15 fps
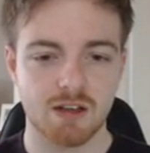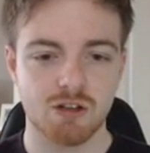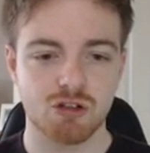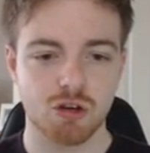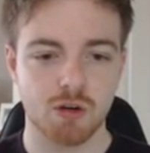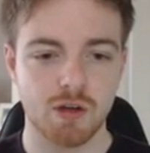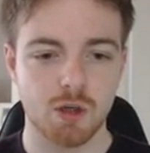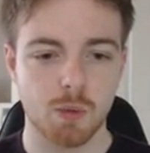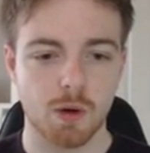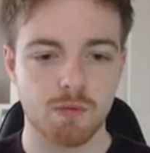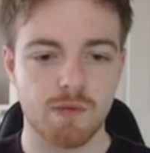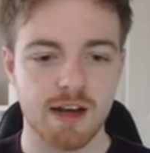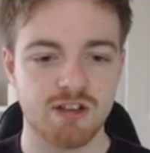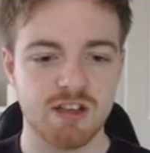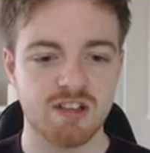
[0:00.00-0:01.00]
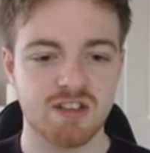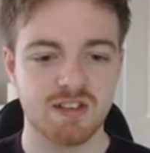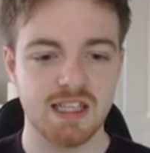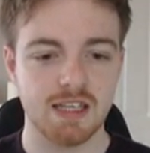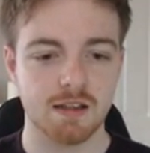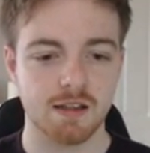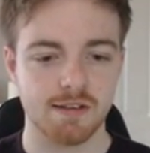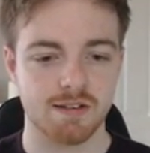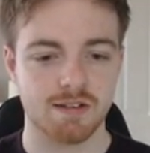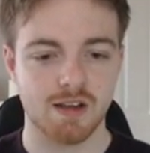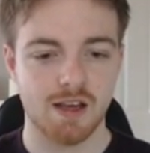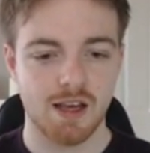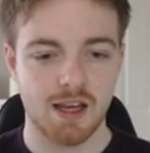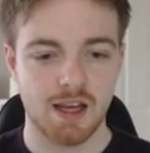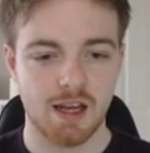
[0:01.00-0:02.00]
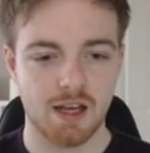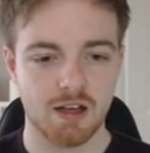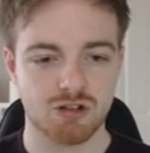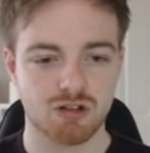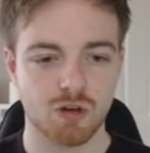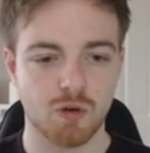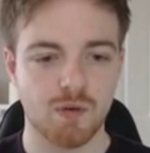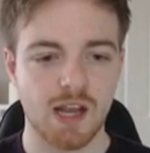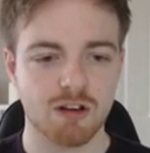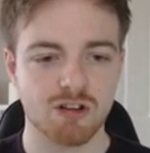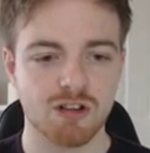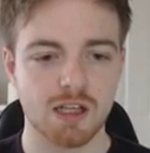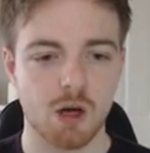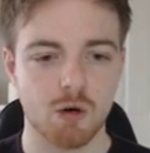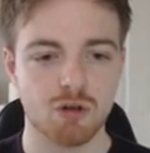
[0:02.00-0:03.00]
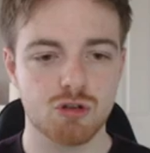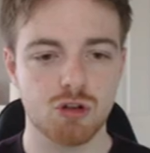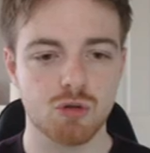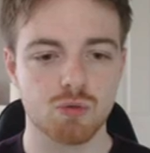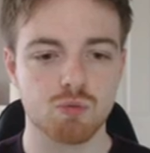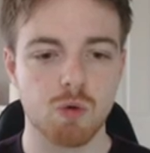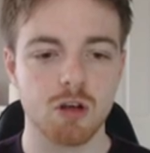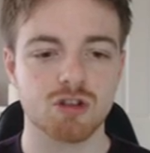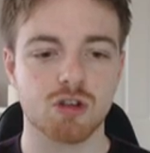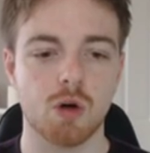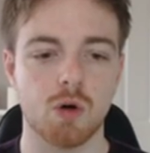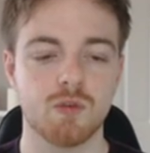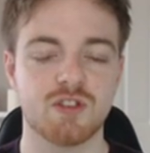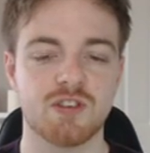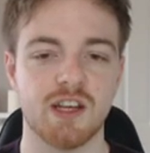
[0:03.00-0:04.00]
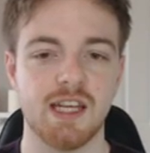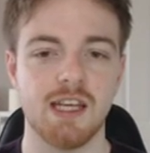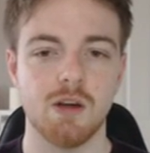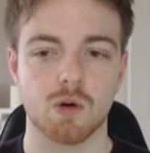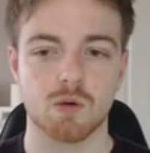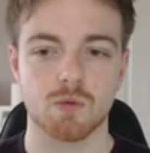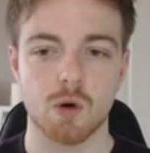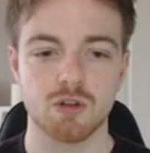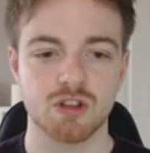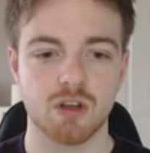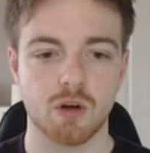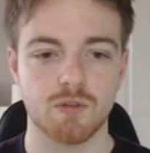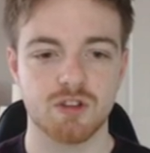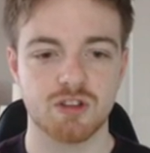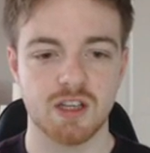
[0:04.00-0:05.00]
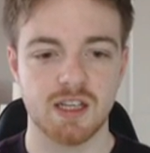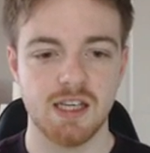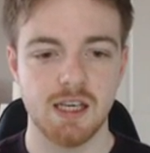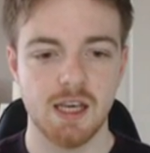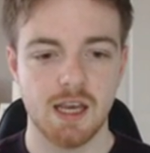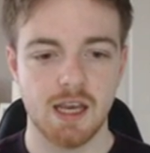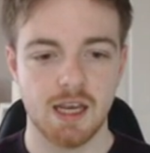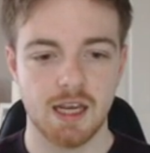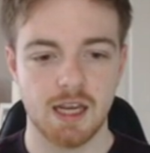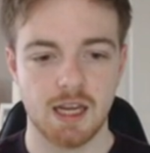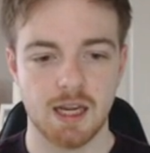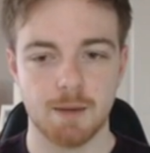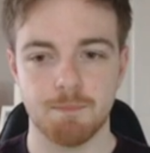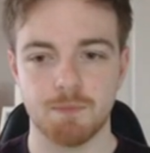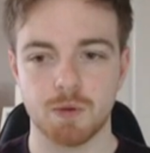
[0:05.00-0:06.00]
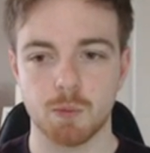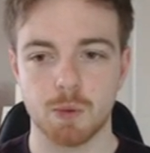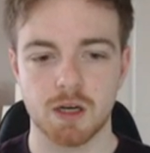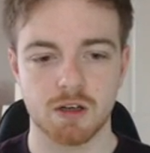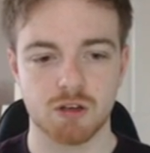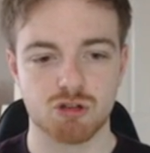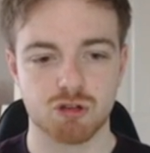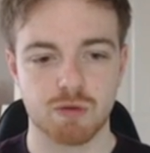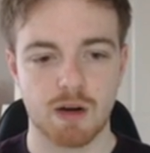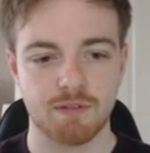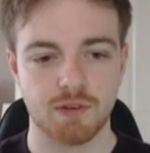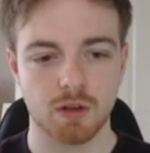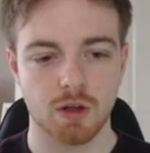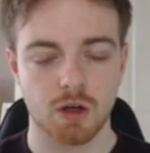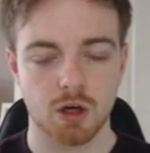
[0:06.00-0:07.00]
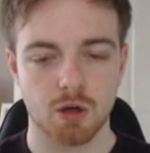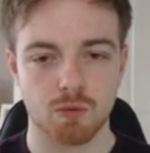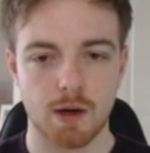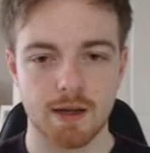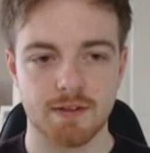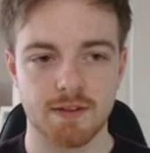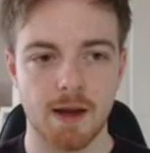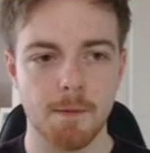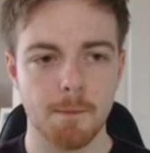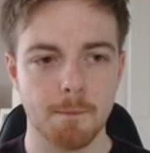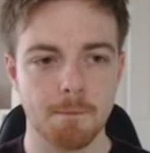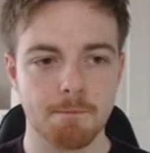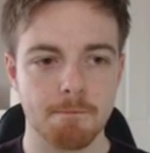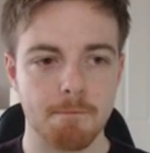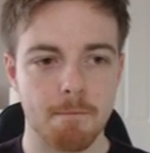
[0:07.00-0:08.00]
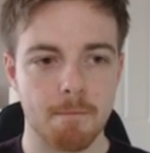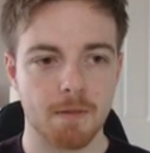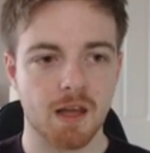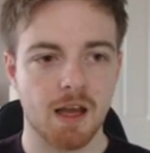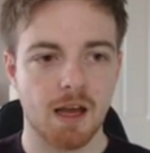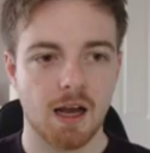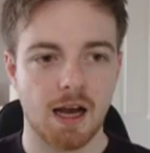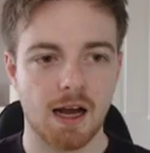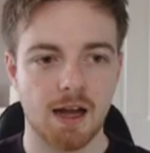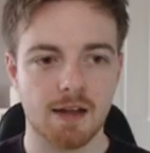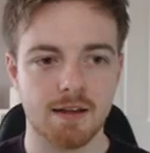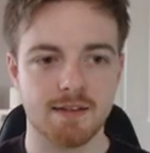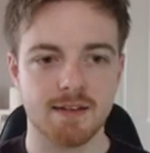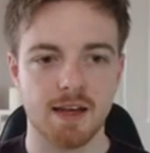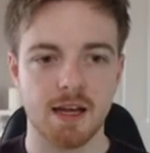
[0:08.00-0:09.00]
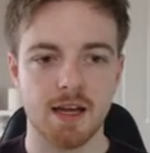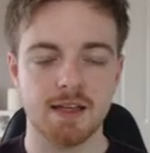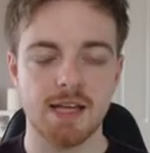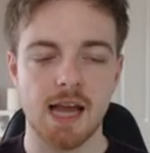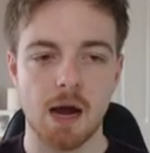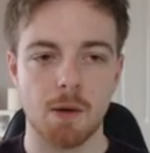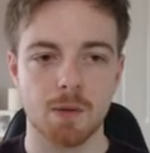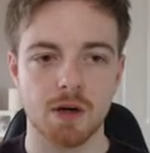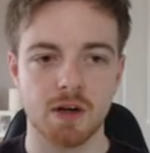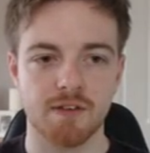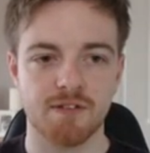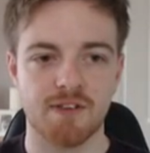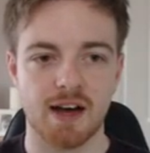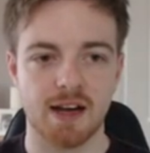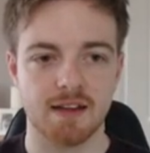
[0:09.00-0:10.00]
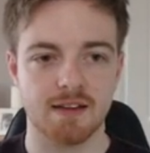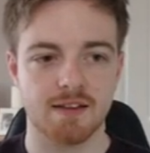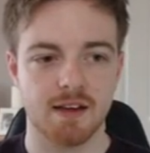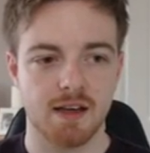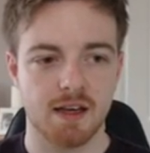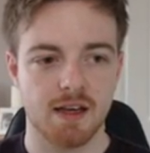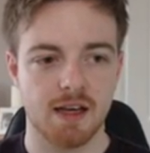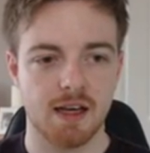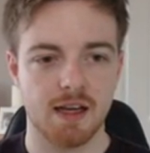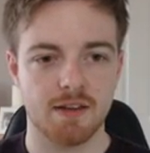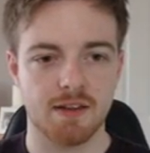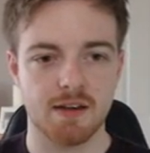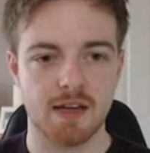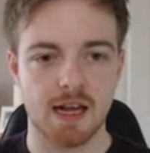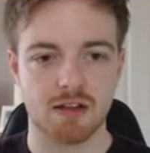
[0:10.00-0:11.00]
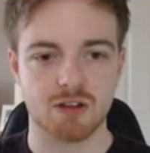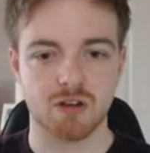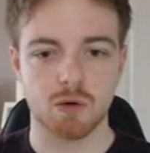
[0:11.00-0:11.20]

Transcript: can show you where Registeel is. Uh, so if we actually go to Roscove City or Rosecove City, um, we're going to travel right there. And uh, yeah, we're going to find uh, the next